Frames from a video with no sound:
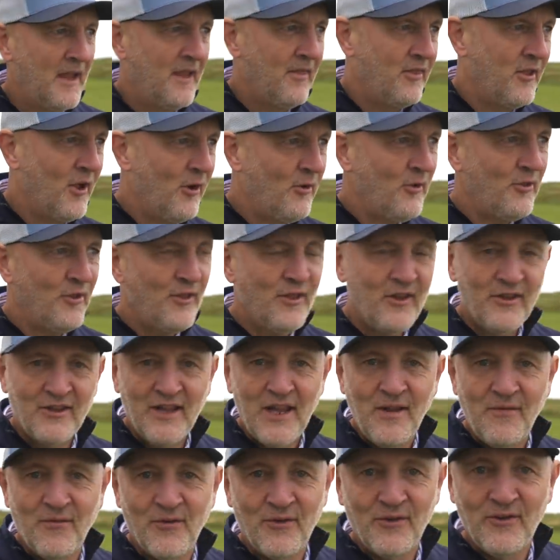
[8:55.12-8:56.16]
The only thing that
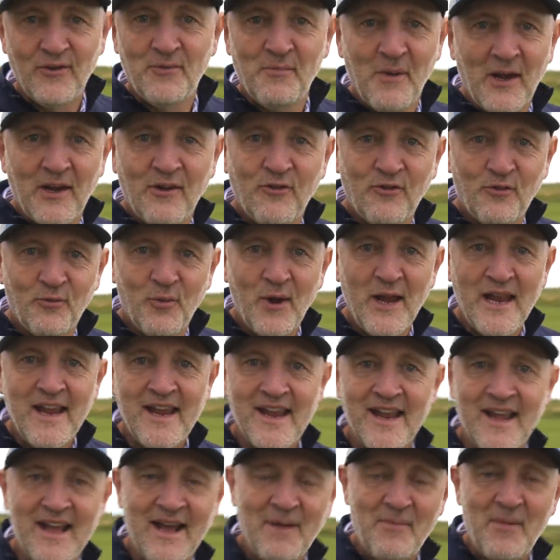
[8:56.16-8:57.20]
differs is my
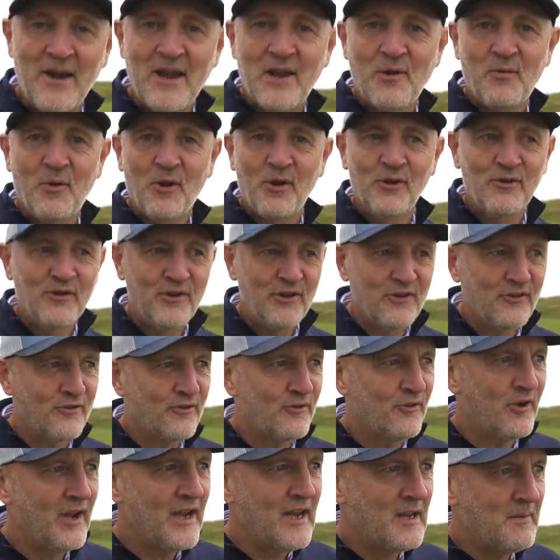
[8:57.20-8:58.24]
swing and my quality of
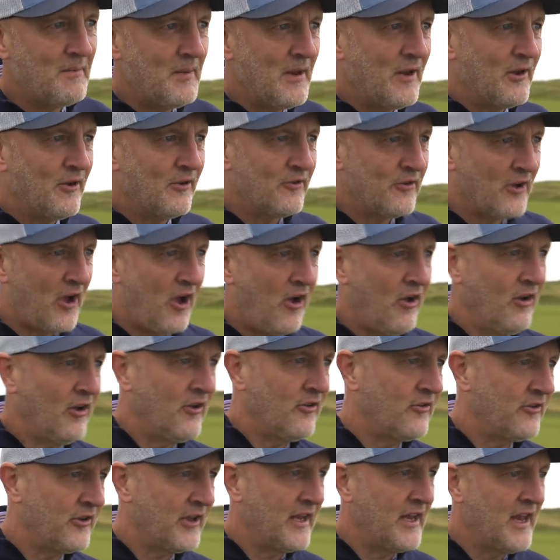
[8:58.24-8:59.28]
strike because
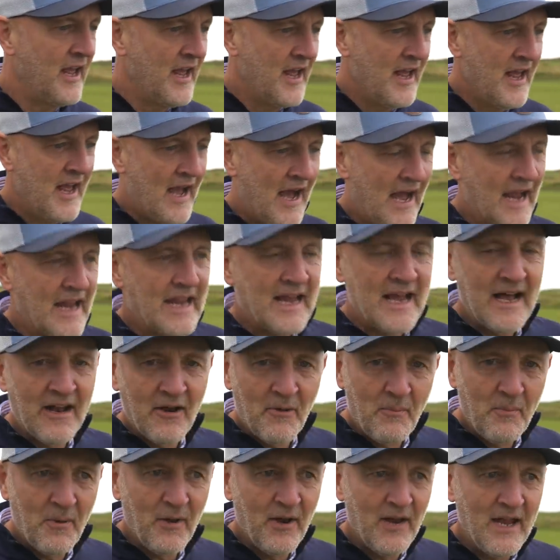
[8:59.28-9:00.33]
honestly, I
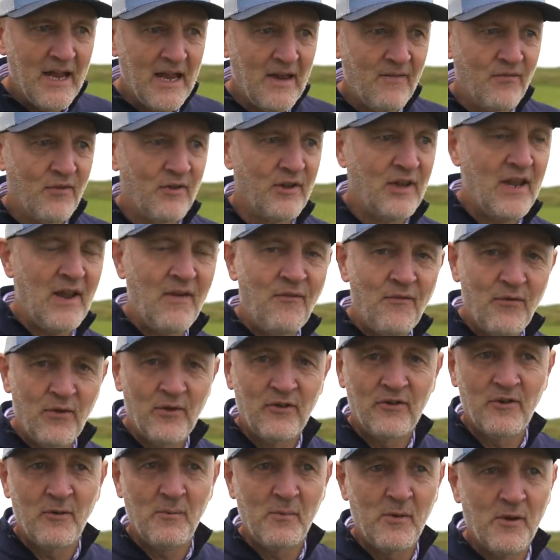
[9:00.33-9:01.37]
cannot believe the
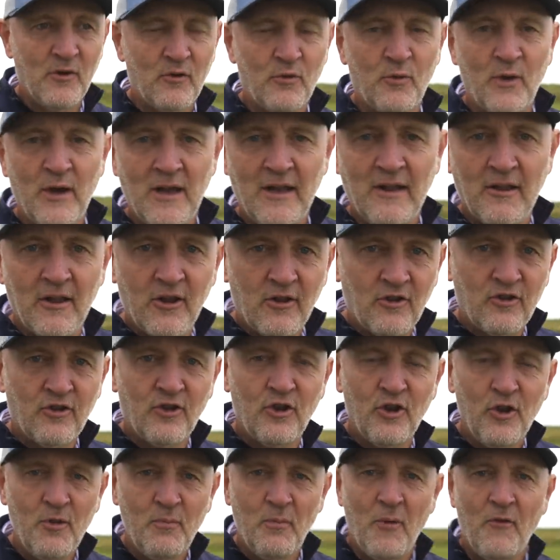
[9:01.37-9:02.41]
difference in between the
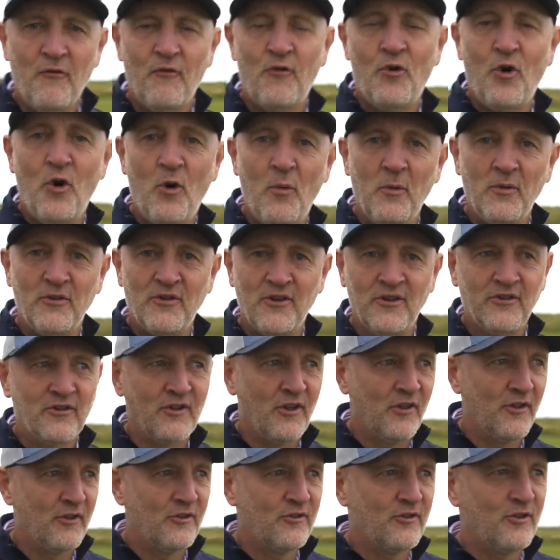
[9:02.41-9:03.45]
two performances
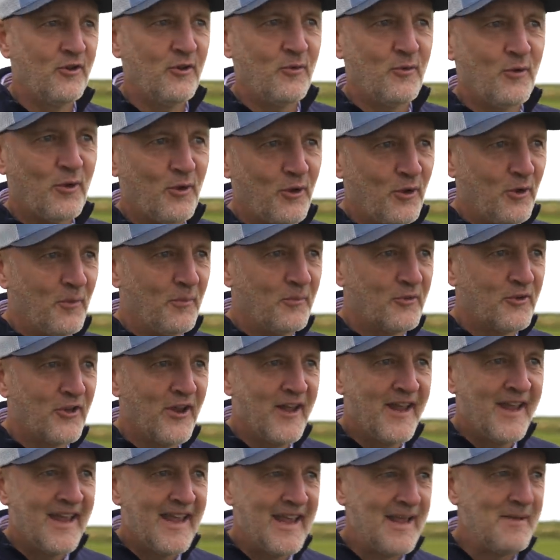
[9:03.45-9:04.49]
of the two clubs
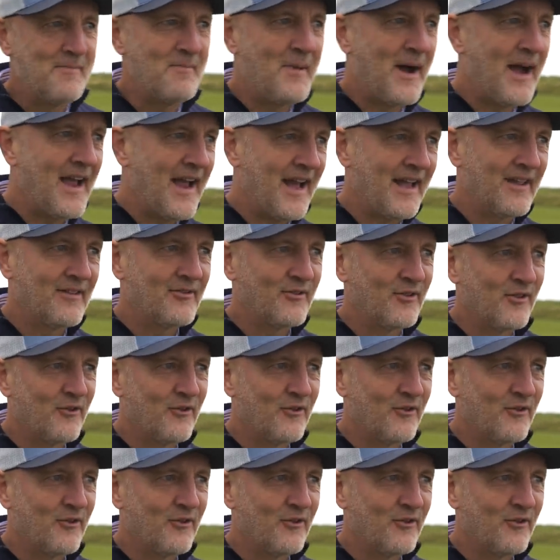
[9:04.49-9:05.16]
in my hands